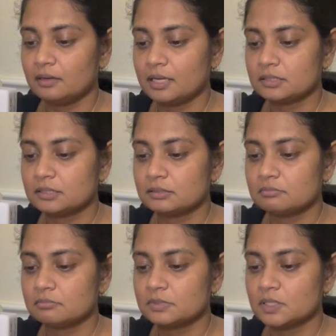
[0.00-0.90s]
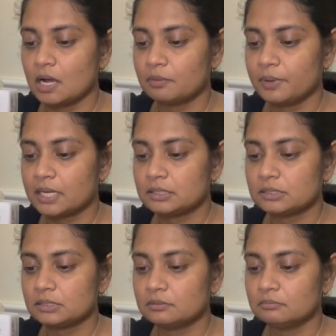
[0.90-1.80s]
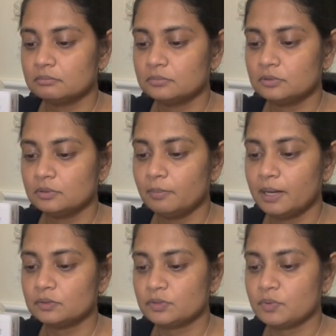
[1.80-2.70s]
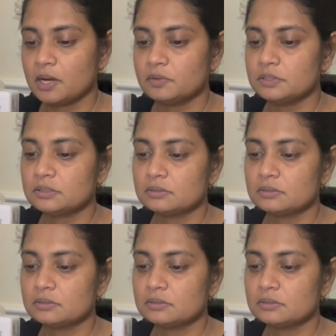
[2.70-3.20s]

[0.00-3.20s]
has soccer practice in about 2 hours.